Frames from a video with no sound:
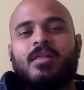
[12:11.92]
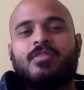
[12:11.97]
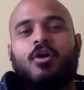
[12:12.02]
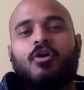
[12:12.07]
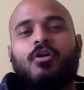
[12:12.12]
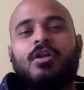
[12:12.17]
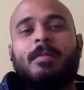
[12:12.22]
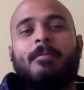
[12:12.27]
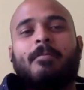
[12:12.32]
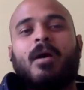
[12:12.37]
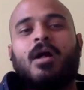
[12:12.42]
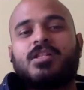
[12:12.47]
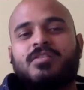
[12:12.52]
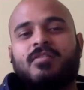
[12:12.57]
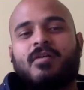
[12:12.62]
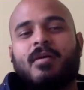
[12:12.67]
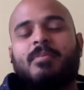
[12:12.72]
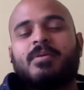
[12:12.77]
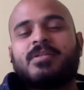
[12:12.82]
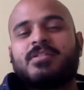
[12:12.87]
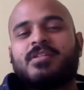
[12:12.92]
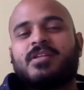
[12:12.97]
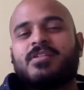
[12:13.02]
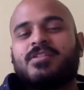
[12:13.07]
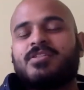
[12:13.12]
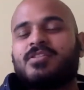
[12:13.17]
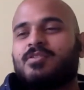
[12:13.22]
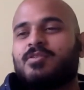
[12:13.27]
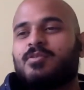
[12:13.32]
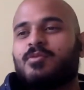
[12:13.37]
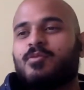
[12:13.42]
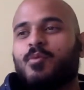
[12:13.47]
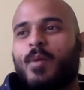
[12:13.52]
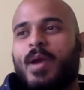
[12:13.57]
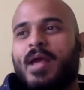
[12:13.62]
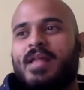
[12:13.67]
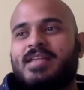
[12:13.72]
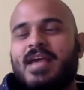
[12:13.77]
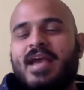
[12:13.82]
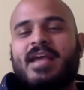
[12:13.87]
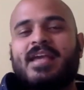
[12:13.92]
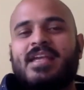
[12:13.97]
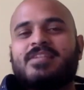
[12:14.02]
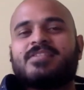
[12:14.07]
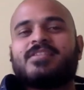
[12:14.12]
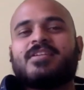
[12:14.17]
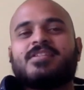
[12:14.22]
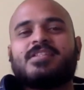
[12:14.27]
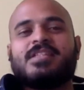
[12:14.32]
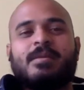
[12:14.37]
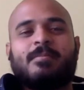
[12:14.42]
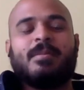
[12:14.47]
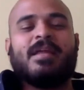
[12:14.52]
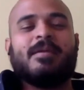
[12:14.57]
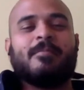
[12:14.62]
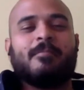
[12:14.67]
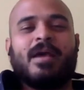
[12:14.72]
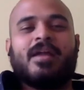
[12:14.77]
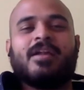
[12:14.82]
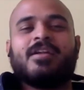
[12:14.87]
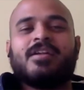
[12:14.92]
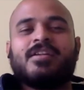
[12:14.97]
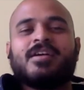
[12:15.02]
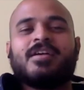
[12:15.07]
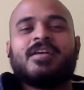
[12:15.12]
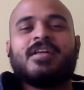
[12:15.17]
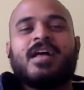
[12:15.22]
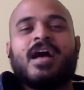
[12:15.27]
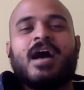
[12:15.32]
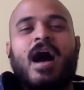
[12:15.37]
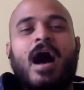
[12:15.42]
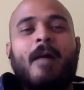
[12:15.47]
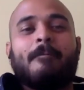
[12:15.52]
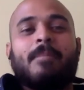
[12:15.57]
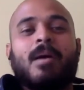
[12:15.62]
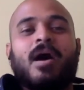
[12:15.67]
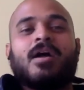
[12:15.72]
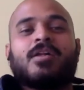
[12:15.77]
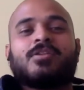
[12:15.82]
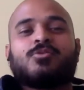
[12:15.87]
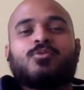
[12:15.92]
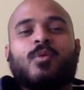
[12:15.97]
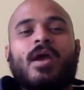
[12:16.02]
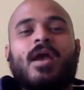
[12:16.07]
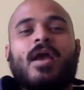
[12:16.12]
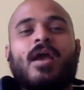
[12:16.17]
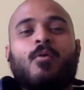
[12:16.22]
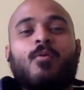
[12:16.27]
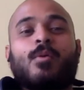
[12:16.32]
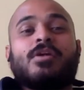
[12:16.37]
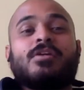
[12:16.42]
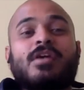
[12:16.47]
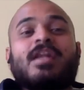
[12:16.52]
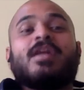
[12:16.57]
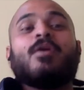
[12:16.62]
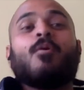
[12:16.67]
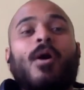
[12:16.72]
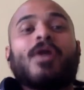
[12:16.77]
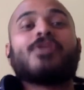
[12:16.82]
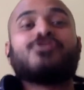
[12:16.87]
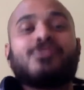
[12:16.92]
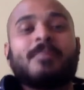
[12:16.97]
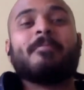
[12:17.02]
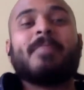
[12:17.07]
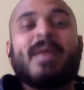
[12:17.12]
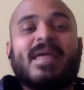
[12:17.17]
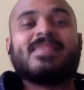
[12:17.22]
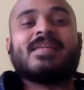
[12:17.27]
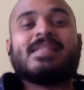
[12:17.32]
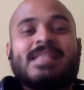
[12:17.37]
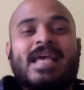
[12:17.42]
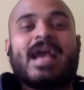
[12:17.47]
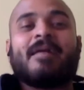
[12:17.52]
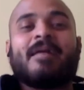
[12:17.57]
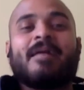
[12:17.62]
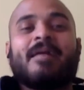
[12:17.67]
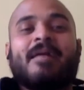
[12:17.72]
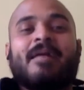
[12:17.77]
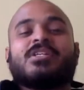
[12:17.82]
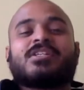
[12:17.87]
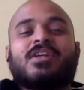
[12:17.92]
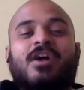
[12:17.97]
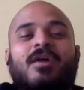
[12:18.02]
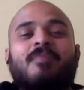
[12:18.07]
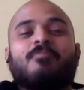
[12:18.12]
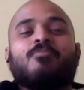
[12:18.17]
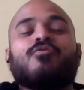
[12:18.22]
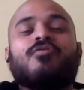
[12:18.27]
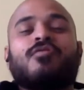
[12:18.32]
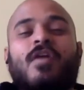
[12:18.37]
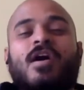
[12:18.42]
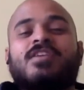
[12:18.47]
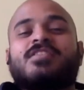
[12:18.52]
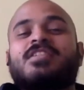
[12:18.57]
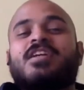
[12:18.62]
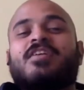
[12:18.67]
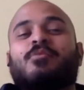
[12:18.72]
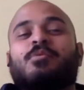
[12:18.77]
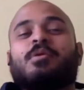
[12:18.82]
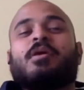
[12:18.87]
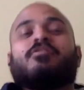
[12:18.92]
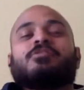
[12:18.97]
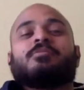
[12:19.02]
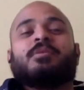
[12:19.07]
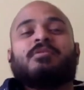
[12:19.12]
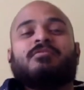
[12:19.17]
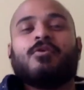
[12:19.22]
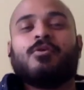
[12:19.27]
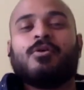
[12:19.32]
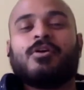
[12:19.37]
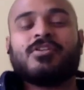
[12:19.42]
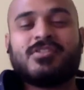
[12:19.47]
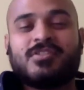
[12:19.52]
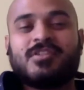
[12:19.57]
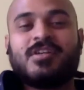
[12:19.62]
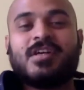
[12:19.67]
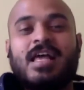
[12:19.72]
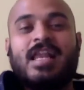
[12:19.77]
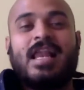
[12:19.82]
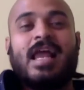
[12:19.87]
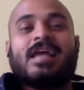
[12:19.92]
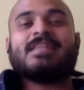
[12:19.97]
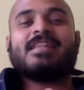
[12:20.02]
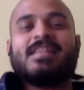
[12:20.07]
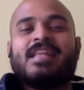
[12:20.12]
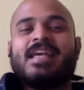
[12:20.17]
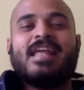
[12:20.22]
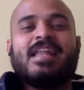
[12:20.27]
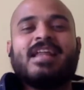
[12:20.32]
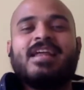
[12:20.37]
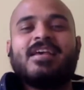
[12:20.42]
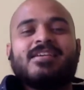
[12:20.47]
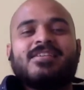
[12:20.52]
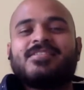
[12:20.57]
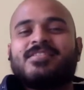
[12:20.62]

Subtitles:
the only parts of our business where tech isn't deeply embedded are parts where we really want to embed the tech, but we just can't move fast enough, and you have to be focused. Like, it is